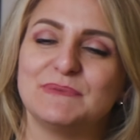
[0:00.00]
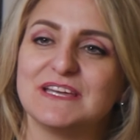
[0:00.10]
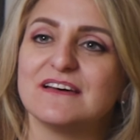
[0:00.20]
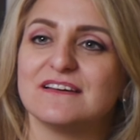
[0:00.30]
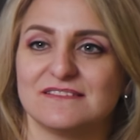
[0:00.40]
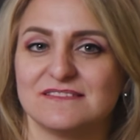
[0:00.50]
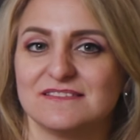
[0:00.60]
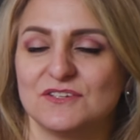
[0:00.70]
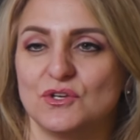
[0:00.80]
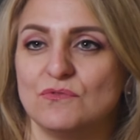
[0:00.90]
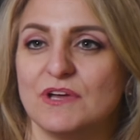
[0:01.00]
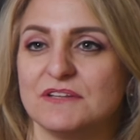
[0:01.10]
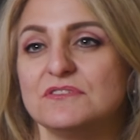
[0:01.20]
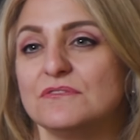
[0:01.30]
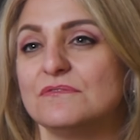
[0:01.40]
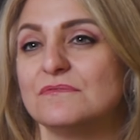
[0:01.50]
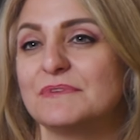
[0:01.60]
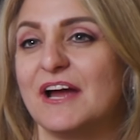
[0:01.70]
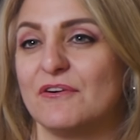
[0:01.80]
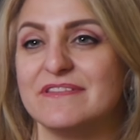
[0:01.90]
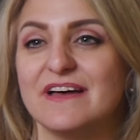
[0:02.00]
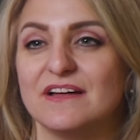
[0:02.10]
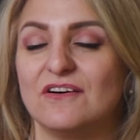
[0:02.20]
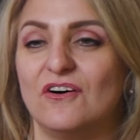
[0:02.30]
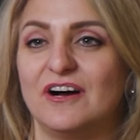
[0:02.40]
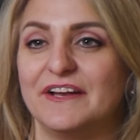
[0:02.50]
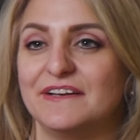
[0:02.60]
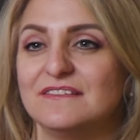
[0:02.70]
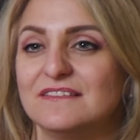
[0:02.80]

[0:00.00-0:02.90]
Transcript: because you get to carry that on